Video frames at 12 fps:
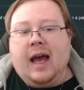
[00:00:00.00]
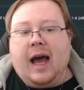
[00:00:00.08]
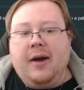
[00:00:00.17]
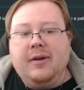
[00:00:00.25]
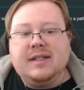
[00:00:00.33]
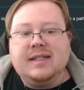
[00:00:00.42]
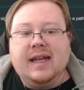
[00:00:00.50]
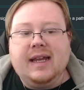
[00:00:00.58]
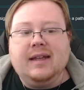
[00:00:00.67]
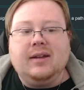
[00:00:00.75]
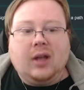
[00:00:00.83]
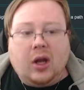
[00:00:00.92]
I would
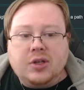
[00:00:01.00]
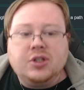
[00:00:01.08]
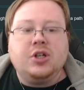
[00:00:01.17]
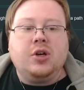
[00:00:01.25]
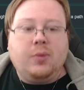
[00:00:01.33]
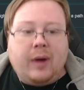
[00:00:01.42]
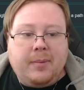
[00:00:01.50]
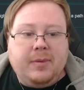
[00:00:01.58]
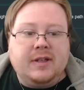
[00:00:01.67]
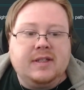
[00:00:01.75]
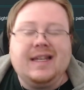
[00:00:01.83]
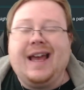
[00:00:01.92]
say, launcher
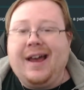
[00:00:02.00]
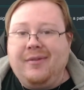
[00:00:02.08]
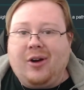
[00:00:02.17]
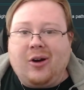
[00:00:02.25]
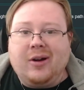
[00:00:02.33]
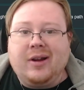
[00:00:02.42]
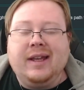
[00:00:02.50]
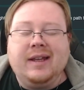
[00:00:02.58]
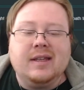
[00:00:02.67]
weapons that have arcing,